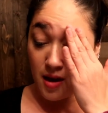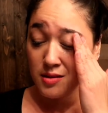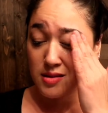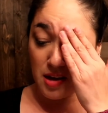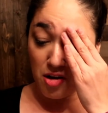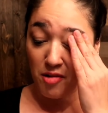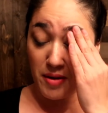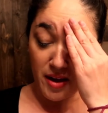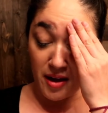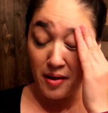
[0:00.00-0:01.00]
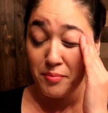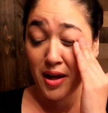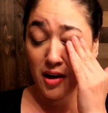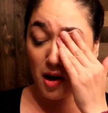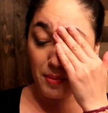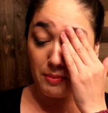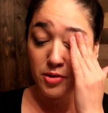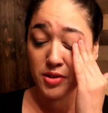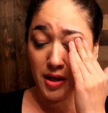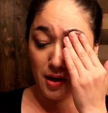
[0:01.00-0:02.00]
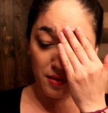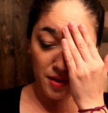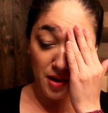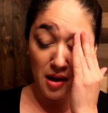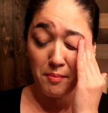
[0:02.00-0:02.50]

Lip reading: to take off my makeup, I'm using the